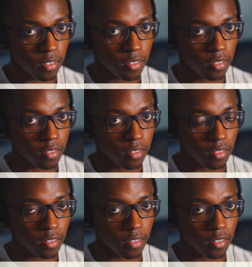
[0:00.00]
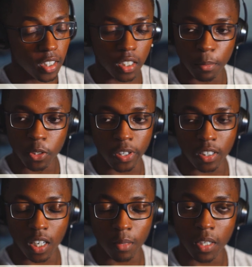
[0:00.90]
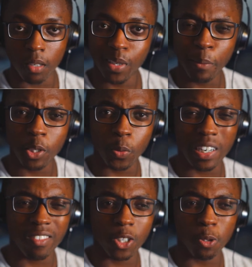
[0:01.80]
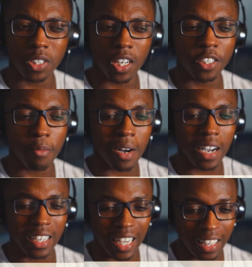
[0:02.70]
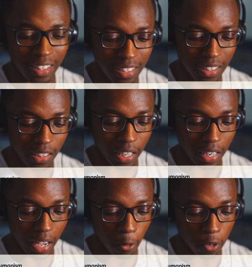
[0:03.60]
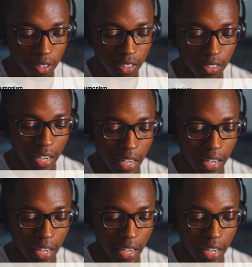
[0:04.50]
each episode, I talk about pretty much whatever goes on in your mind at this late hour, this time at night.